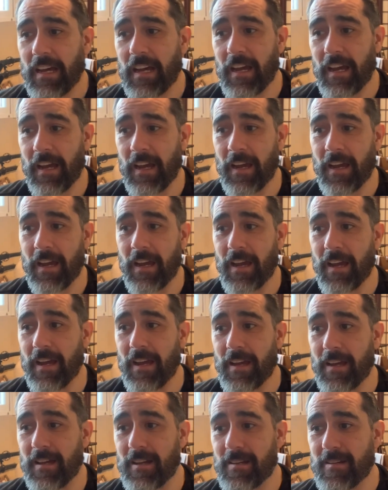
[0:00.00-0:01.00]

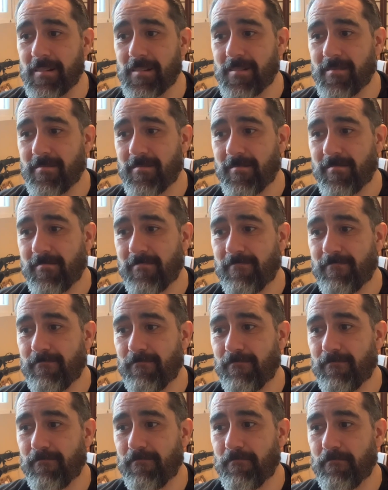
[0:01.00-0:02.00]

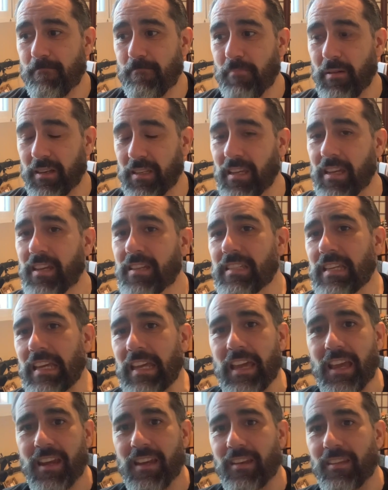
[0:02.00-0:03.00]
but yet
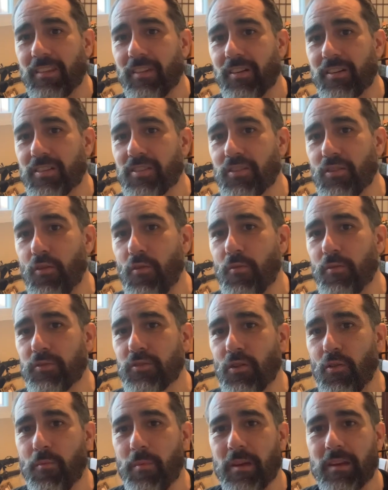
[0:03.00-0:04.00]
again, there are
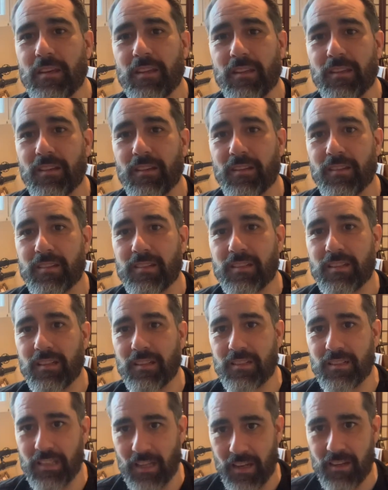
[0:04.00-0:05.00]
so many
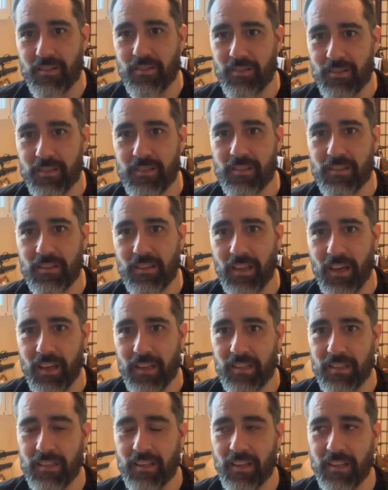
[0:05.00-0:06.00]
tenors
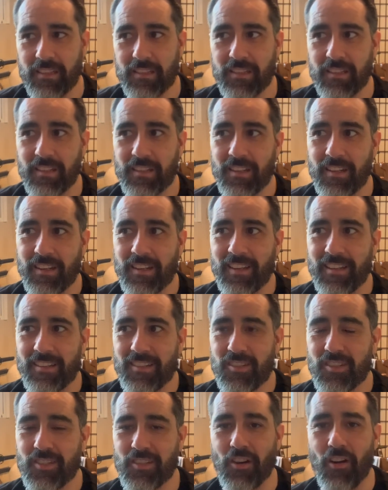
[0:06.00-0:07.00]
that
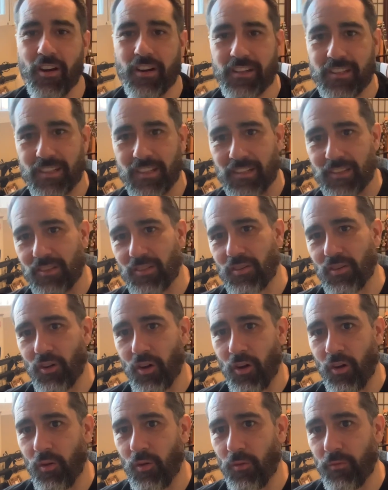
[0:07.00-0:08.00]
started,
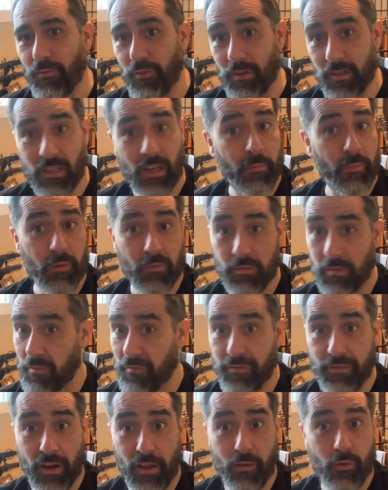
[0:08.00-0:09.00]
for example,
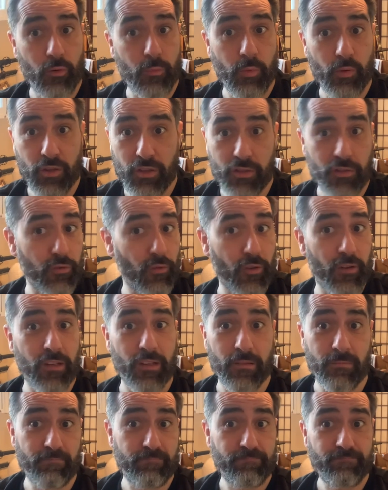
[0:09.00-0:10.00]
Franco
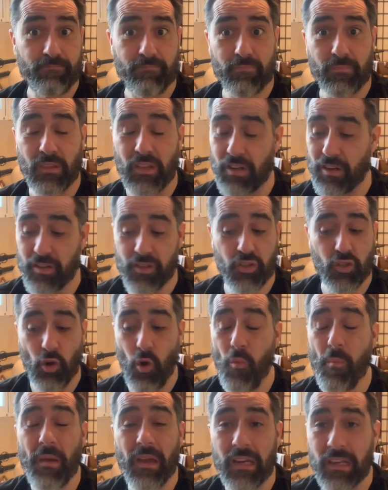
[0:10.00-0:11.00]
Bonisoli. There are
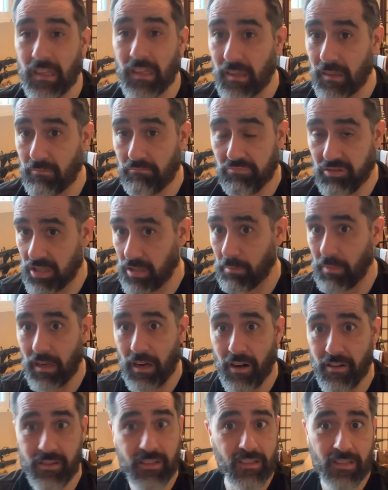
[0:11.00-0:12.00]
so many
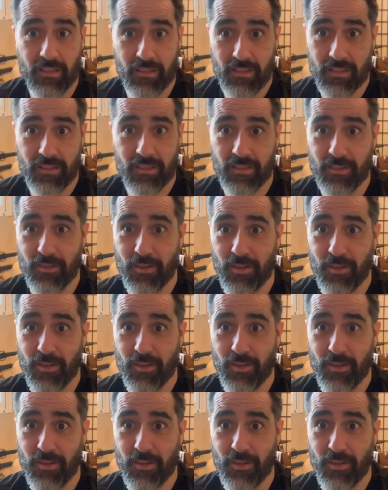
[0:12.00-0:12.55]
similarities,